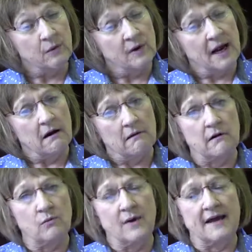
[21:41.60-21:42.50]
went out of
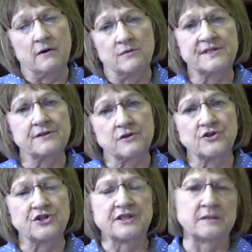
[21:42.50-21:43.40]
their way to
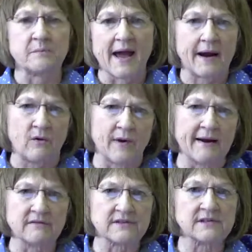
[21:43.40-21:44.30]
research these
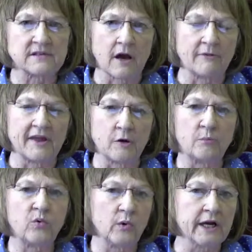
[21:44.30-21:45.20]
backgrounds. So they're
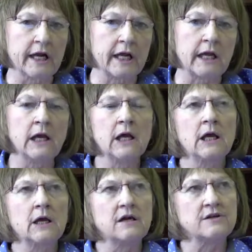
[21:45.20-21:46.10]
pretty
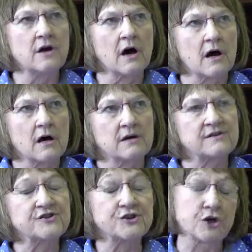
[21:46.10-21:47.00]

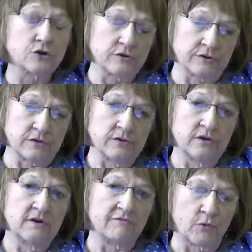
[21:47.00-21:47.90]
certain,
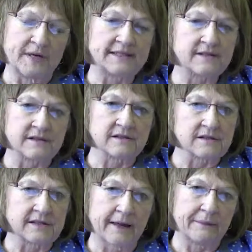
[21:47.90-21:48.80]
for instance,
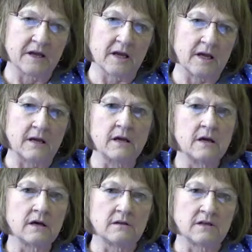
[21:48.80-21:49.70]
that the
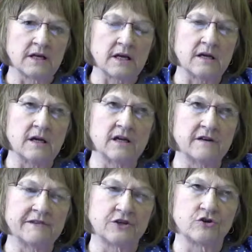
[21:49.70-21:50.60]

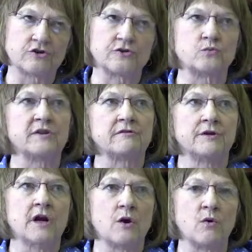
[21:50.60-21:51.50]
individuals with
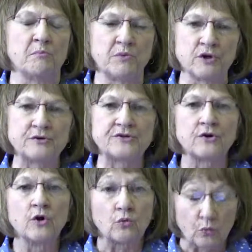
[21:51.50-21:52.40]
no abuse
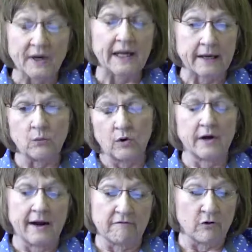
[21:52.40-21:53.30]
really were
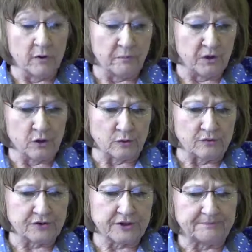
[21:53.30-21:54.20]
never
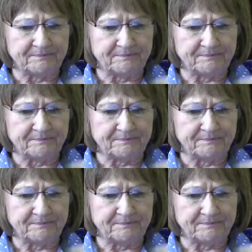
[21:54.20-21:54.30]
abused.